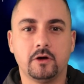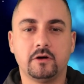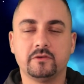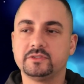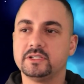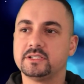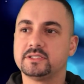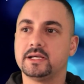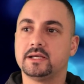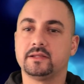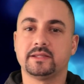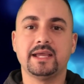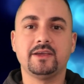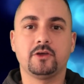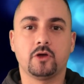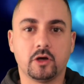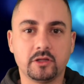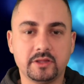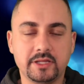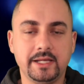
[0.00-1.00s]
after sale they
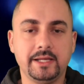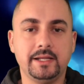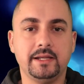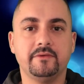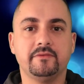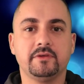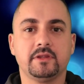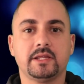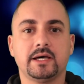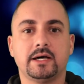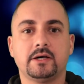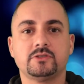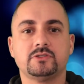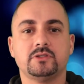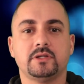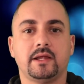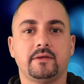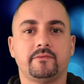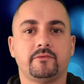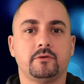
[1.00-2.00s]
got the
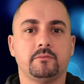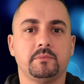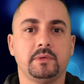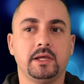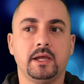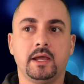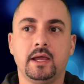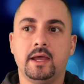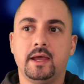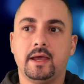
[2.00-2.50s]
11,000 rand from me